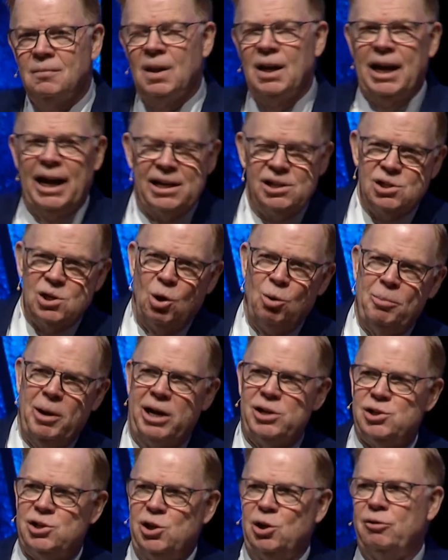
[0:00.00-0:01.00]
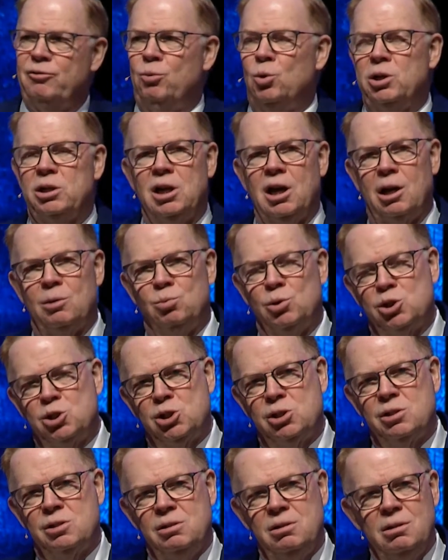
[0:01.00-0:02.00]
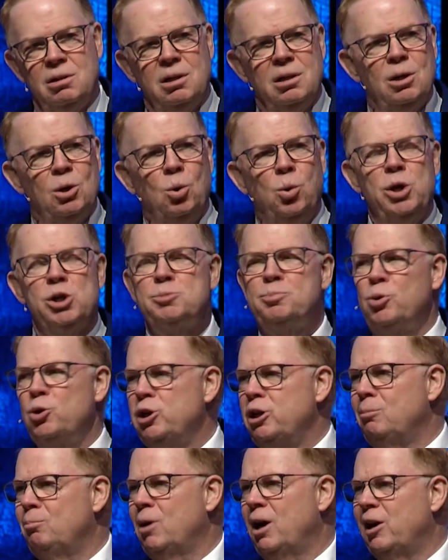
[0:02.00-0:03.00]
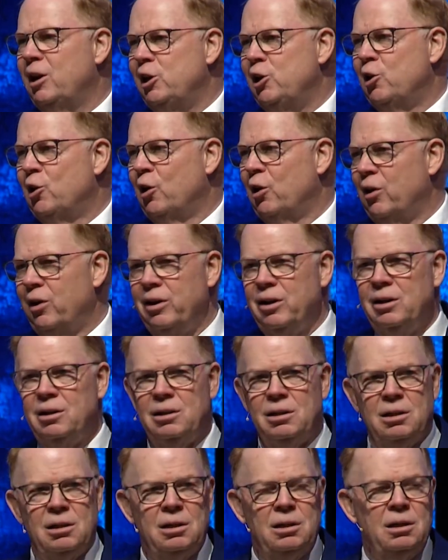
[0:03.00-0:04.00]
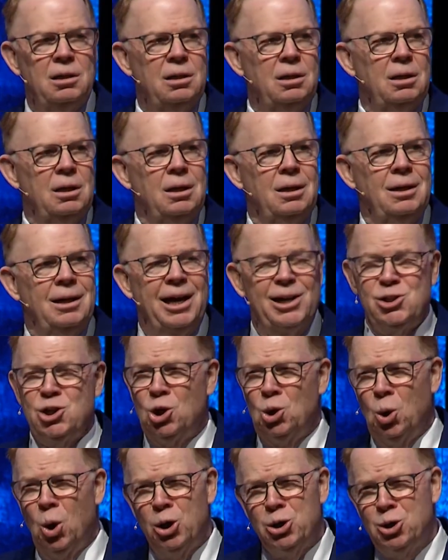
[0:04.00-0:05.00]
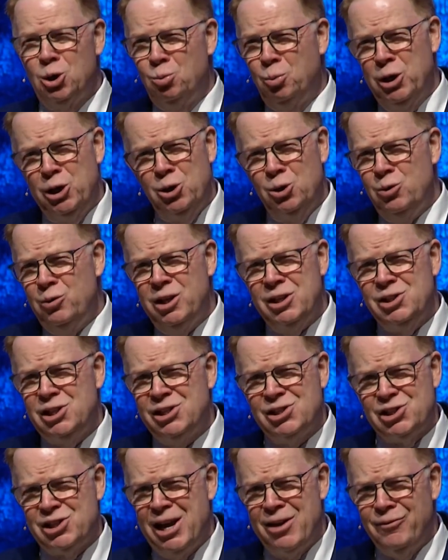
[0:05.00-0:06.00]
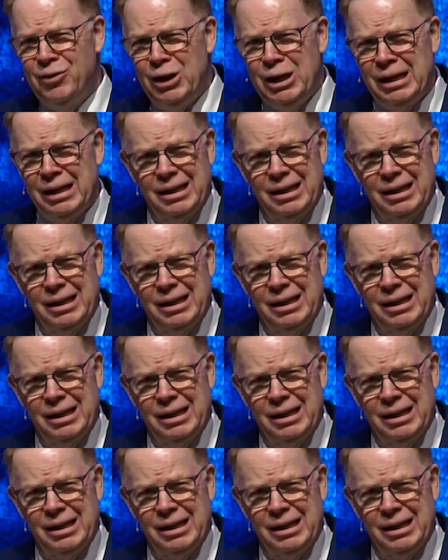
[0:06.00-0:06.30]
I saw myself what God was whispering in my ear. I said, "Lord, could we do this at 7?"